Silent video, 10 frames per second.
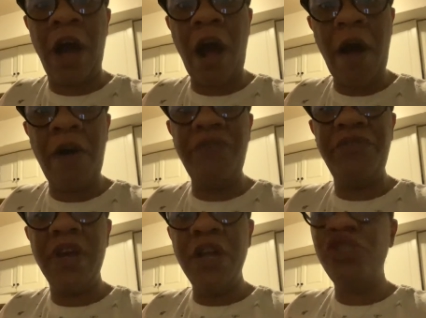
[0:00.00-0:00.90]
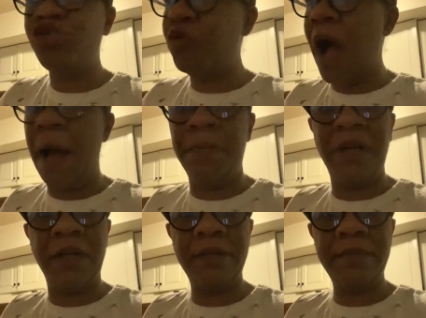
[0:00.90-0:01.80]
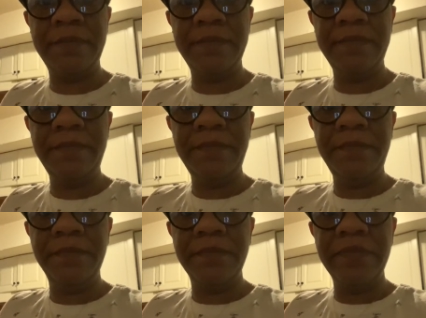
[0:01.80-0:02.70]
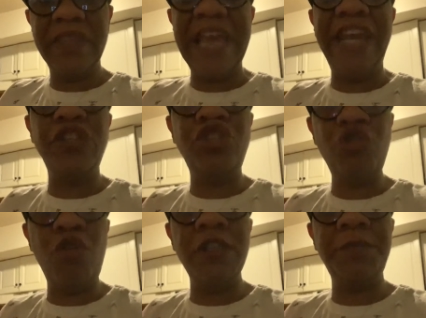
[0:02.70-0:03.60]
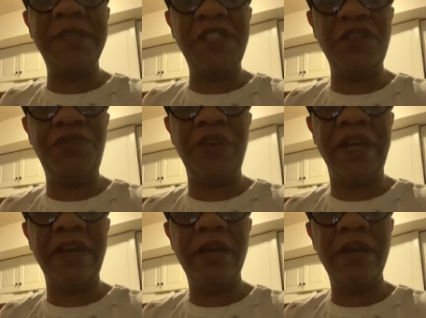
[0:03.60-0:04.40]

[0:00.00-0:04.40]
of trauma that is your specific